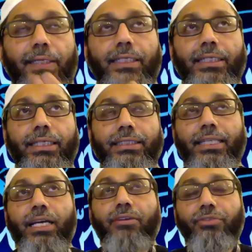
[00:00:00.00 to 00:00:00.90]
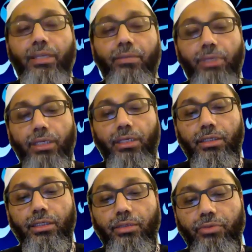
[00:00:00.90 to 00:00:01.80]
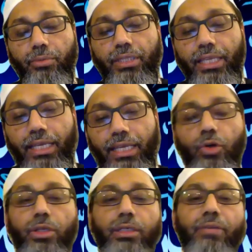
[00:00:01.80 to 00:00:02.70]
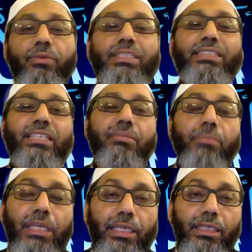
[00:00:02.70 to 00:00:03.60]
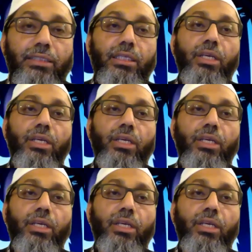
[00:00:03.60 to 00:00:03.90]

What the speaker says: ikhtilaf can be from that, or linguistic meanings